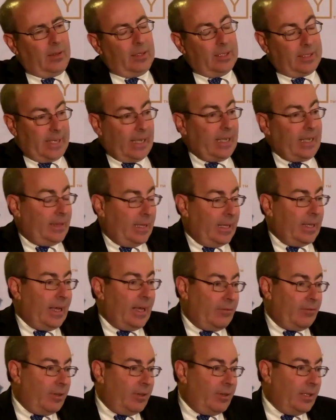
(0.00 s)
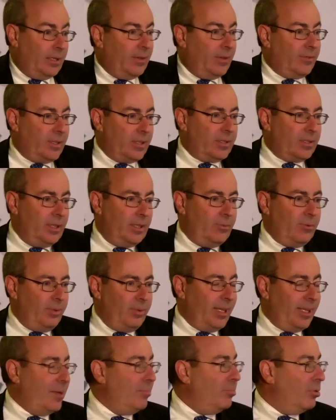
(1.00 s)
The second thing I'd really love to see
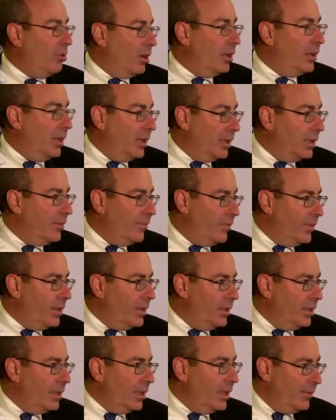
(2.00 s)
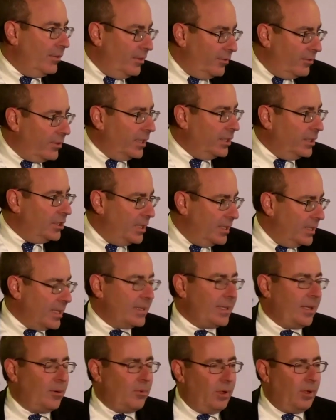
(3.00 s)
would be a broadening of mm-hmm. inflation. As
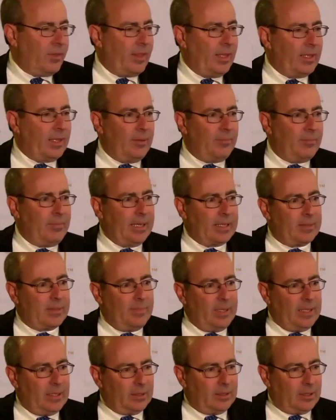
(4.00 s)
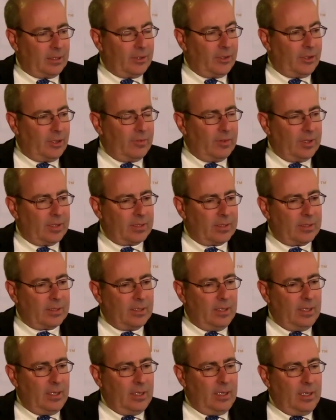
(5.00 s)
I said, one thing that makes me a little nervous